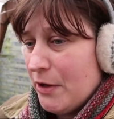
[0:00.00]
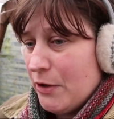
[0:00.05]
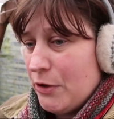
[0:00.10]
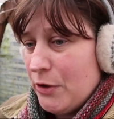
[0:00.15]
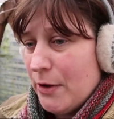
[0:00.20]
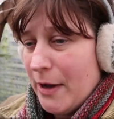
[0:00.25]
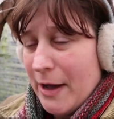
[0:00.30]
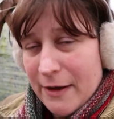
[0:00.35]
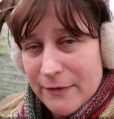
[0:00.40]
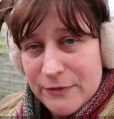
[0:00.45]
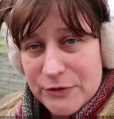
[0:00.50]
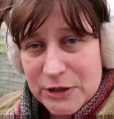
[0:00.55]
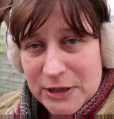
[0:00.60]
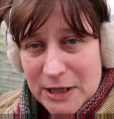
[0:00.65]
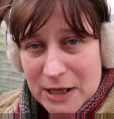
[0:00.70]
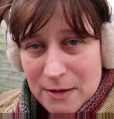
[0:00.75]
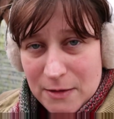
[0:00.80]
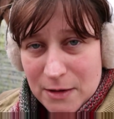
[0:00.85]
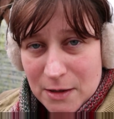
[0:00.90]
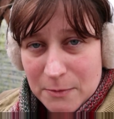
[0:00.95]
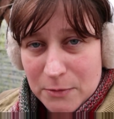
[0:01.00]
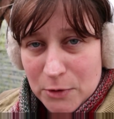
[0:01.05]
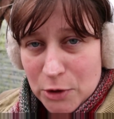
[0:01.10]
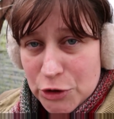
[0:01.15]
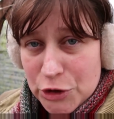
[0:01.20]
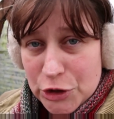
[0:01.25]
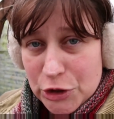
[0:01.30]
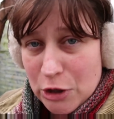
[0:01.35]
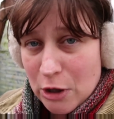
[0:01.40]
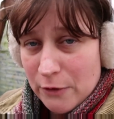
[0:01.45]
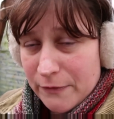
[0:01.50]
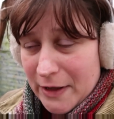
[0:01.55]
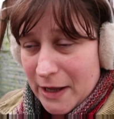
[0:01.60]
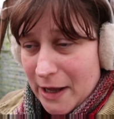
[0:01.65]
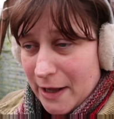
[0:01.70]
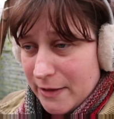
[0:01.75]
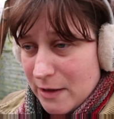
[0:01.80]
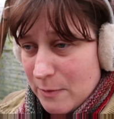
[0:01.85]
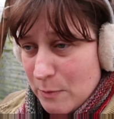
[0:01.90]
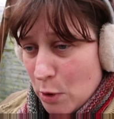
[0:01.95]
you have to keep them undercover
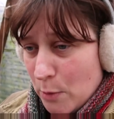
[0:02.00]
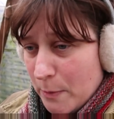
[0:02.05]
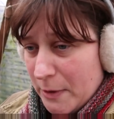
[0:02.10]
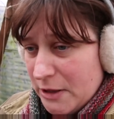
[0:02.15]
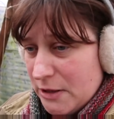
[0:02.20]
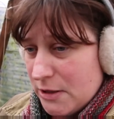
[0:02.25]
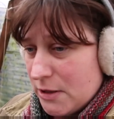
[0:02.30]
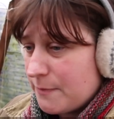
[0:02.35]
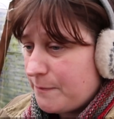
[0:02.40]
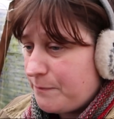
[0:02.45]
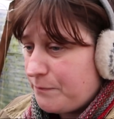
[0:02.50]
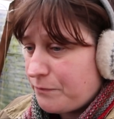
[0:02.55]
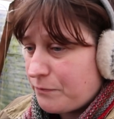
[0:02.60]
at the moment